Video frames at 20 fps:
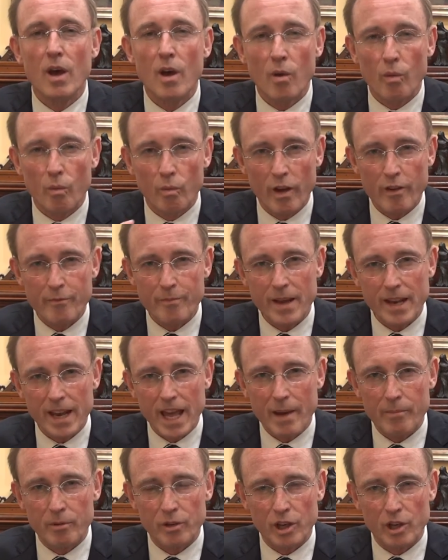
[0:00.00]
We've been
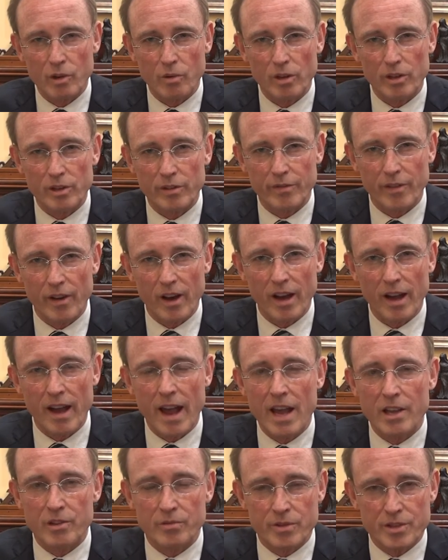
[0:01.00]
able to quantify,
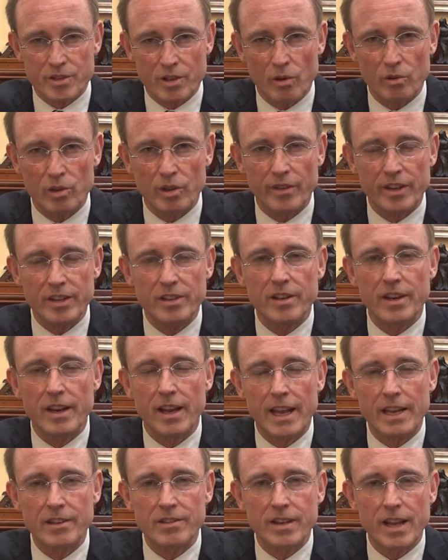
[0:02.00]
as a result of inter
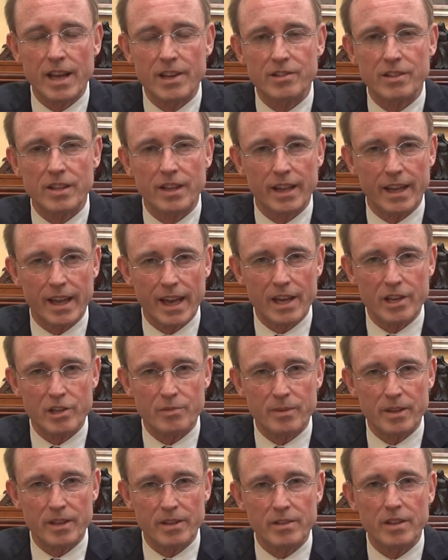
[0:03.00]
international
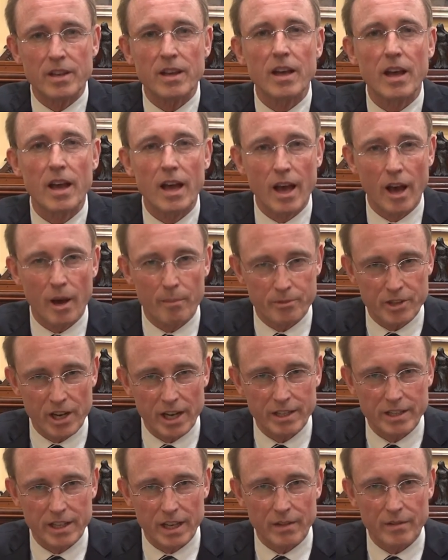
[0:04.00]
engagement
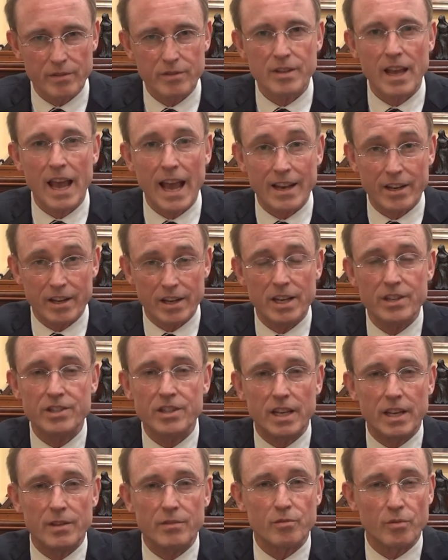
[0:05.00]
objectives and
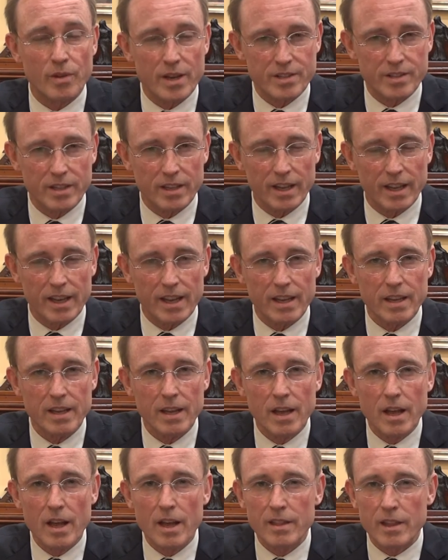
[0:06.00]
initiatives recently,
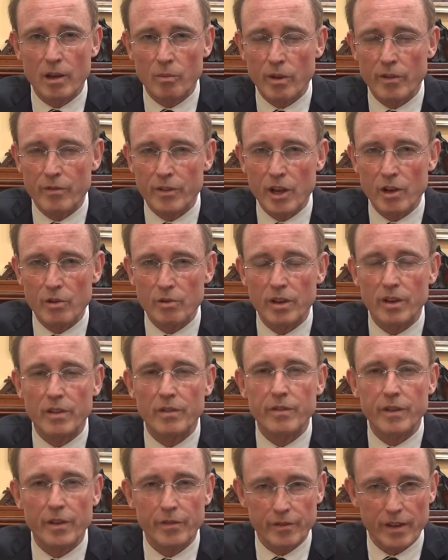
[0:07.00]
that we've yielded
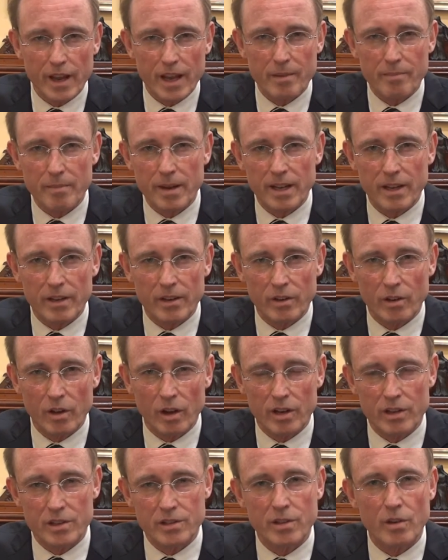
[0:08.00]
$15 million
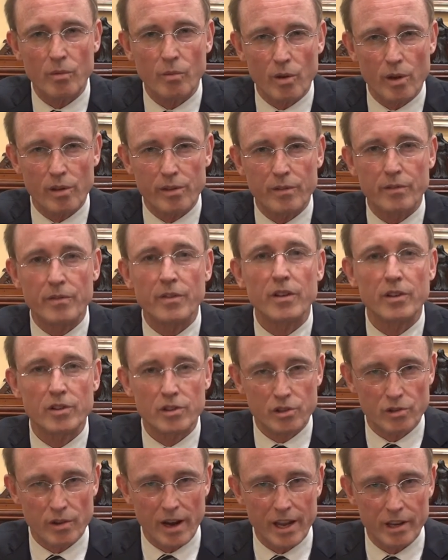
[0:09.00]
worth of
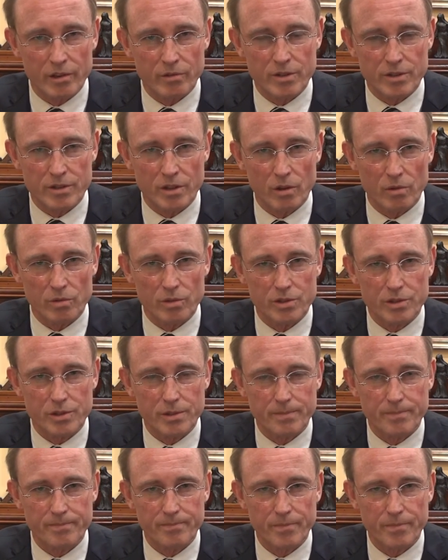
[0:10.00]
trade results,